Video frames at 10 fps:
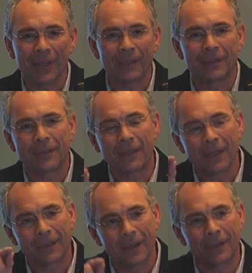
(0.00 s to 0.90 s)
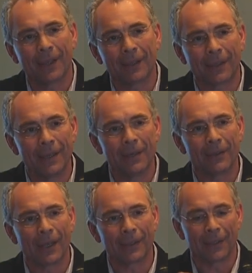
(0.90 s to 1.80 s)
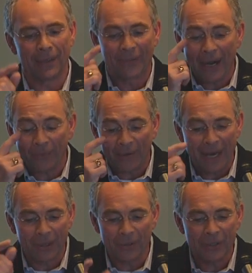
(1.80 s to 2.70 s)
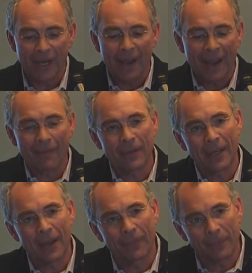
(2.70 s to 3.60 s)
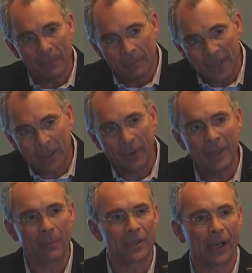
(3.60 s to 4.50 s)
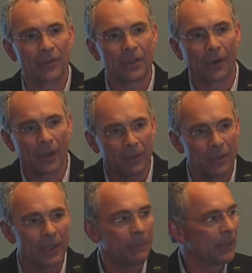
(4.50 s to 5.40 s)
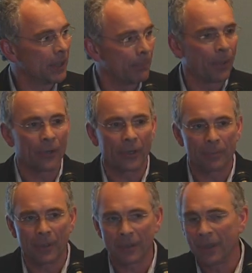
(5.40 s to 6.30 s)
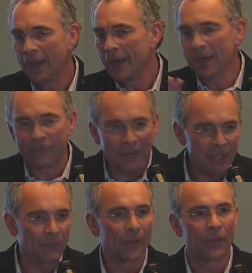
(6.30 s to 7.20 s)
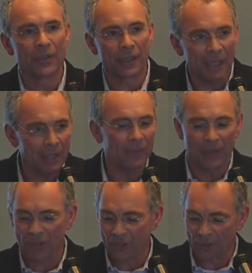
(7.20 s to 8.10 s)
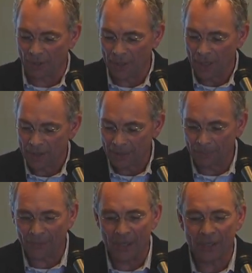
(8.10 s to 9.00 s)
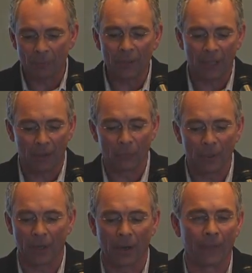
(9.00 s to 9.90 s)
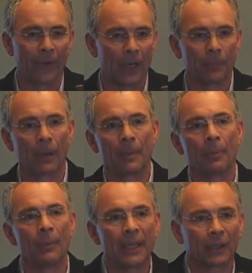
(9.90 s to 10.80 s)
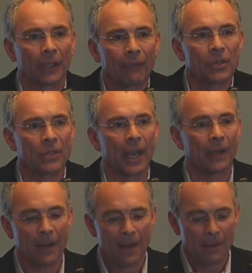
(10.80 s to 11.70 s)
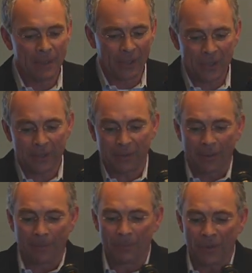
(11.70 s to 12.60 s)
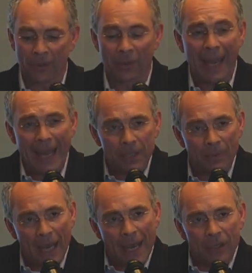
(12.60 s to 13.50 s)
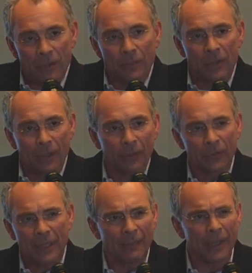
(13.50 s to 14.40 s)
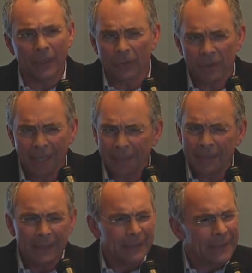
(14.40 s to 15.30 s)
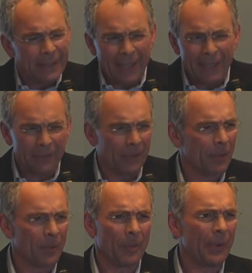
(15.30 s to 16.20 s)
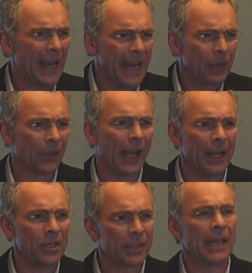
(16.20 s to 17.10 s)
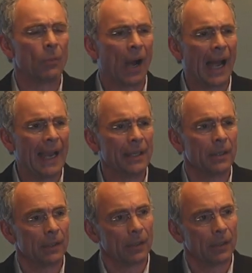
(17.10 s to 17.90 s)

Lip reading: that the firefighters have integrated themselves into our community and become part of the community in festivals and kid events and so on typifies they really are our fire department. But we get to leverage that because they're the hazardous material team. I think there's maybe 8 or 9 statewide,